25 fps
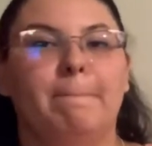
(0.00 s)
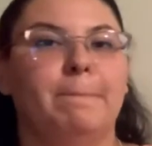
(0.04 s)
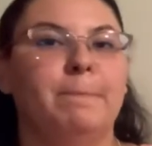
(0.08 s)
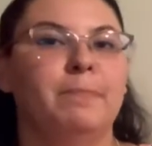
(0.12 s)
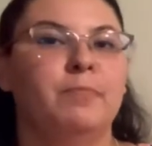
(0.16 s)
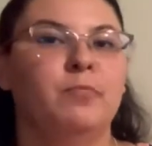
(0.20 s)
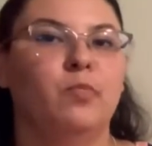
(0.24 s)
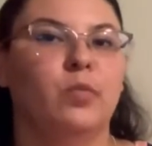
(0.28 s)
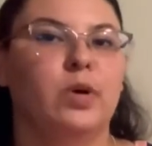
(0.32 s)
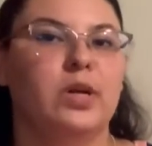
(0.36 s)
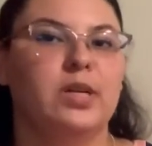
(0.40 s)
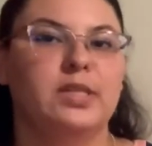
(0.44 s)

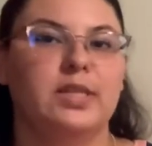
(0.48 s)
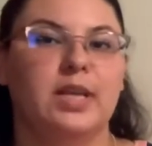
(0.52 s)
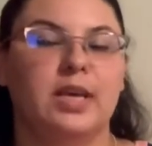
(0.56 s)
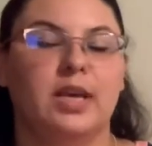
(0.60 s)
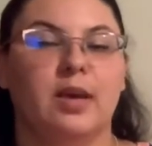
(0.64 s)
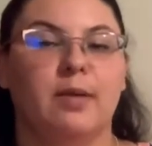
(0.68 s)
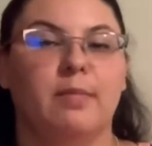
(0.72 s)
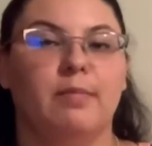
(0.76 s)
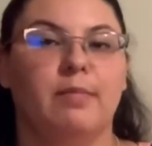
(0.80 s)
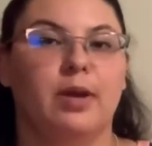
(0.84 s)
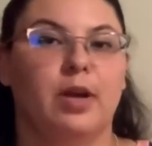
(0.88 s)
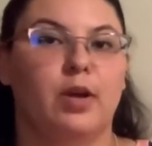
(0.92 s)
once they
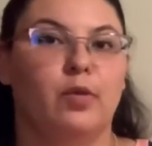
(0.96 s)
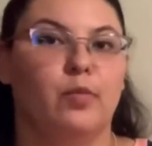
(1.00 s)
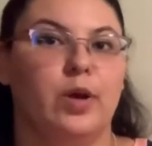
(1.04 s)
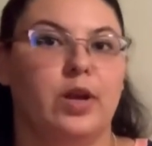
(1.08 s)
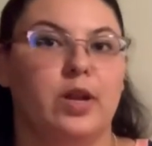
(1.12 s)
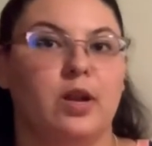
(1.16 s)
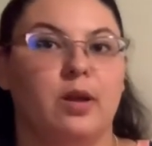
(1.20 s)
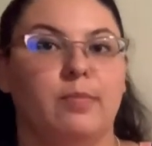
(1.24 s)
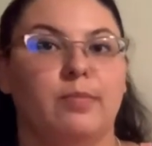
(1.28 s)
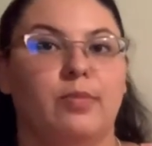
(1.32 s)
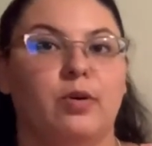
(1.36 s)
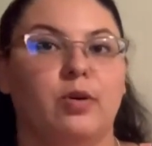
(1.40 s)
can bear weight
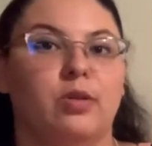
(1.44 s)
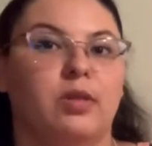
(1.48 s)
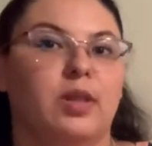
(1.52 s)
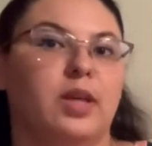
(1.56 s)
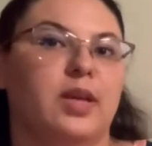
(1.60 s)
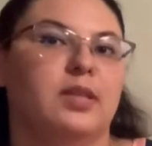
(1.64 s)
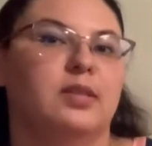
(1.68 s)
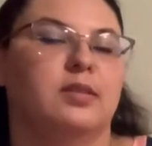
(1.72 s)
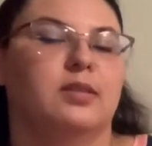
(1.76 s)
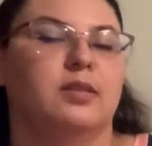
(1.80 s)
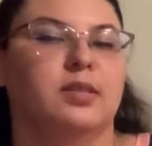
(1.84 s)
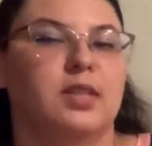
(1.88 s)
on both
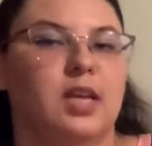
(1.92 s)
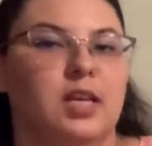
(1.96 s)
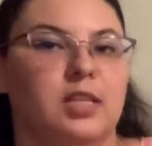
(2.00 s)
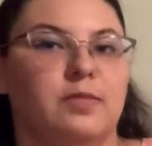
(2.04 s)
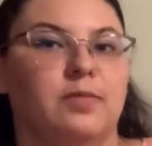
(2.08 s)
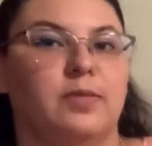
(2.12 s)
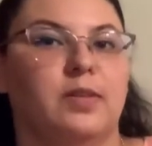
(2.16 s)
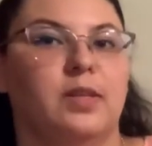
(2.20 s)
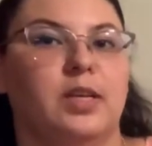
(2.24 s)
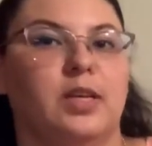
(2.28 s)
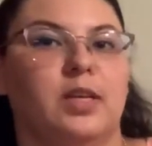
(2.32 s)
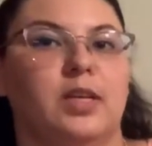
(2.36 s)
legs
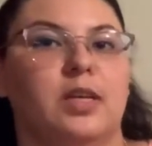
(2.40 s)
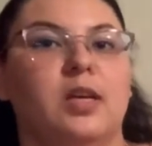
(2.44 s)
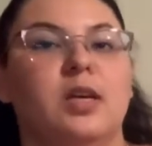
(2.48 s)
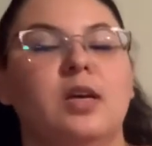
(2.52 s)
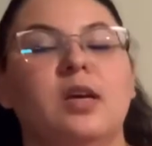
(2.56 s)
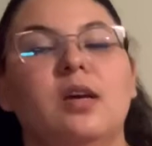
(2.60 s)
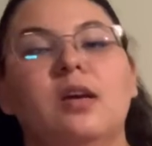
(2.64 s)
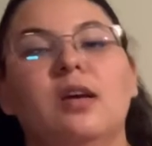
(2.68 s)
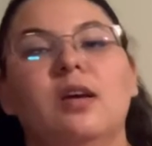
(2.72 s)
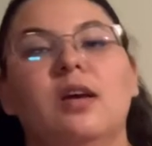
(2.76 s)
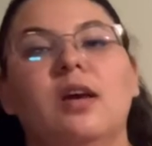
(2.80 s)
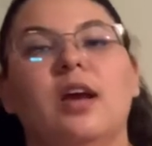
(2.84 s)
successfully.
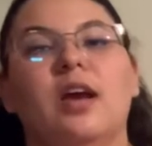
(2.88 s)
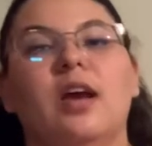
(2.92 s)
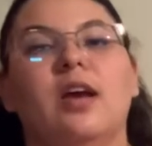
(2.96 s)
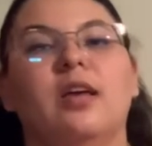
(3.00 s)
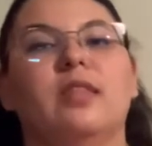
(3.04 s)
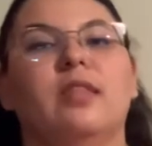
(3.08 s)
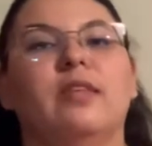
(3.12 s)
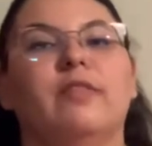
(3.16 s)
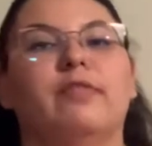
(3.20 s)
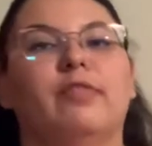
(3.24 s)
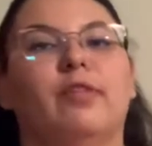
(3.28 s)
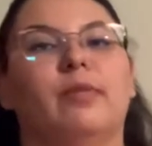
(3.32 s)
And
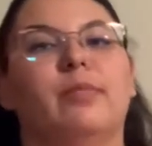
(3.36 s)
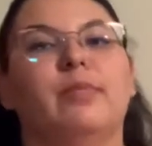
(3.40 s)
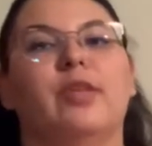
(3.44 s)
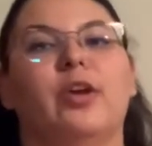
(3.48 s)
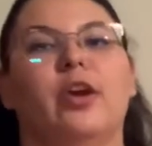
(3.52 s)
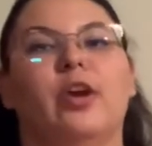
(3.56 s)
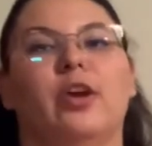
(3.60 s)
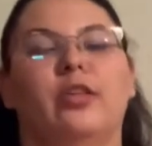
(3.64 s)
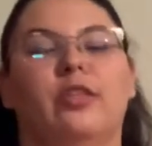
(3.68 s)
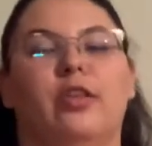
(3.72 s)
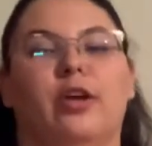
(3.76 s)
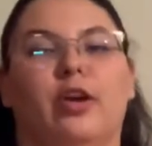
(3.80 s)
then from
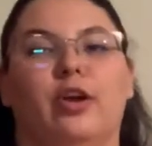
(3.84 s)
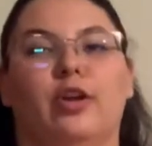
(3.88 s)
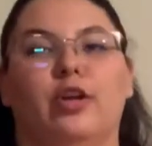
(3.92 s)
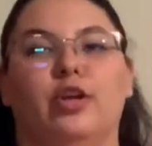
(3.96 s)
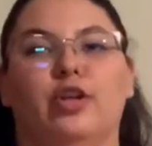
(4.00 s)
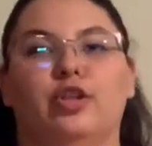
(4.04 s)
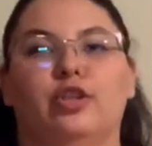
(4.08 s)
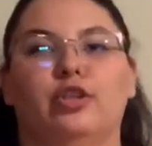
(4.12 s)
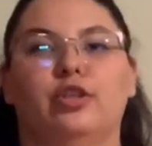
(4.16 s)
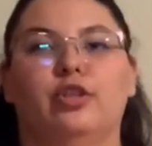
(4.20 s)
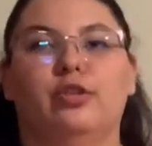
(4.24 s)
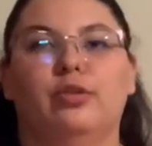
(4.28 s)
there, they're
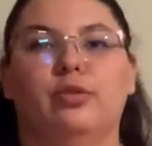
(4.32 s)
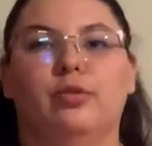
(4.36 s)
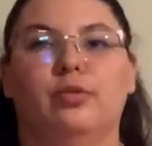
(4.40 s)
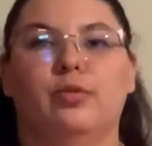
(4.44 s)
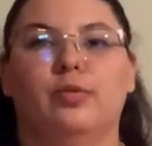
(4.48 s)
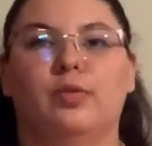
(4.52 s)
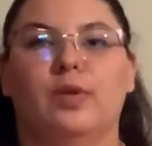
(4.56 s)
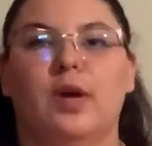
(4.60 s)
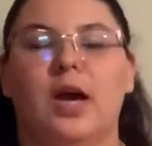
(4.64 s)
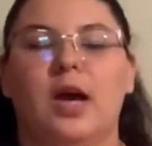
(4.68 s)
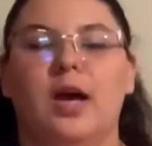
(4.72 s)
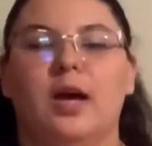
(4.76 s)
going to
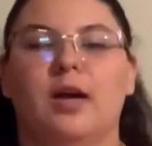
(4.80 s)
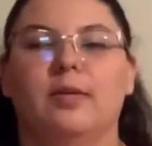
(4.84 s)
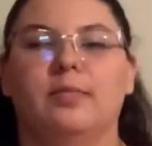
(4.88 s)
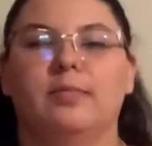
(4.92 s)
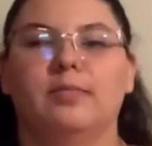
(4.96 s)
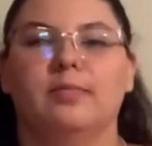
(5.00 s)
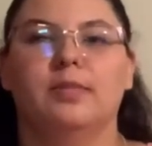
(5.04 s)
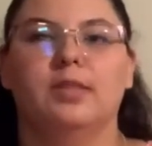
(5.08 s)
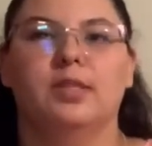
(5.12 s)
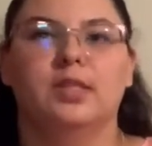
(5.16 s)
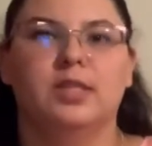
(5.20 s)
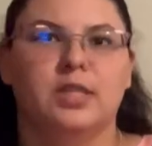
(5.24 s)
do
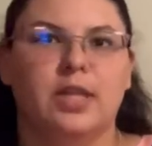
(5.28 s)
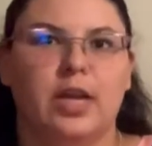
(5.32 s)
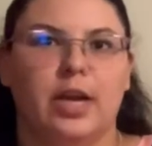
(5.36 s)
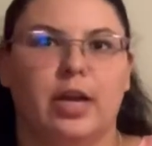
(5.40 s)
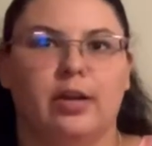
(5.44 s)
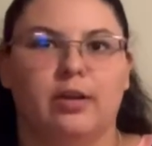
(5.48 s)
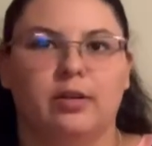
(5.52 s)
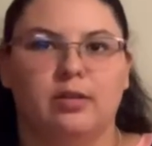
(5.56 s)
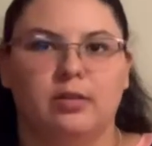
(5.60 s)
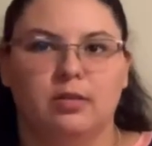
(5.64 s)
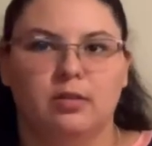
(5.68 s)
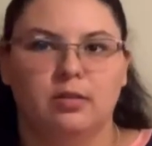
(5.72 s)

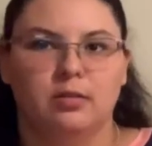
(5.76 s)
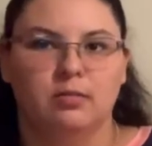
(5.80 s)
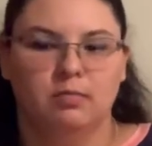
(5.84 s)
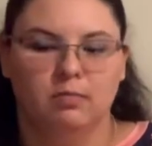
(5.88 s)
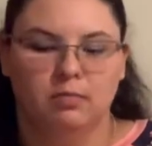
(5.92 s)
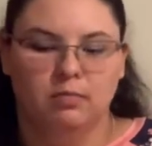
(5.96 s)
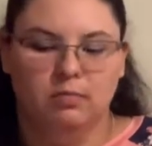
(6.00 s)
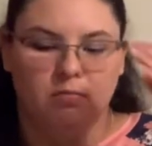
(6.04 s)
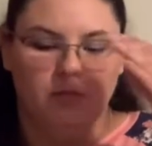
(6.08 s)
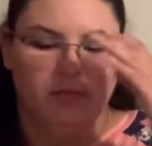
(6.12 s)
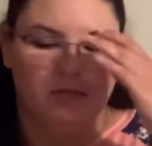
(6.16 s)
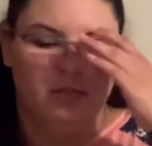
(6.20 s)
stair
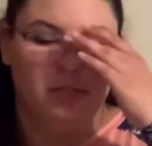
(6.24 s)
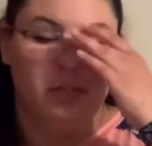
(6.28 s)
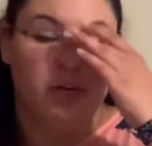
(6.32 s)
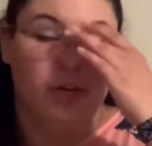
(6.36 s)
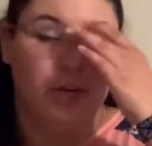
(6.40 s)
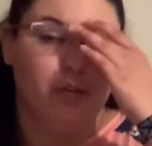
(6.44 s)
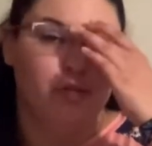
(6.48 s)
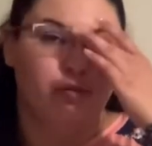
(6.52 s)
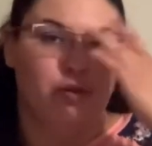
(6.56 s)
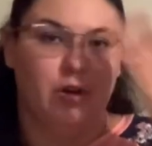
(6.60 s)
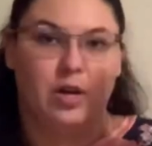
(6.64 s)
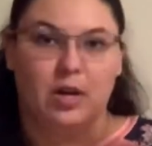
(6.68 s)

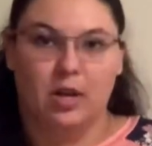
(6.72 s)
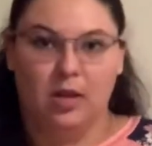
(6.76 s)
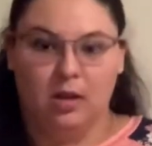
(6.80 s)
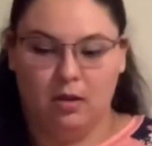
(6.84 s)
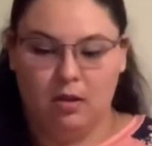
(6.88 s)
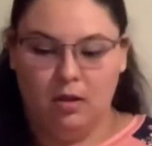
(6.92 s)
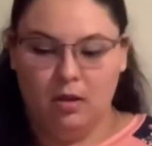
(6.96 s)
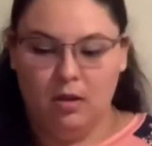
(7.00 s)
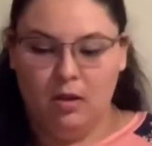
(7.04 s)
training.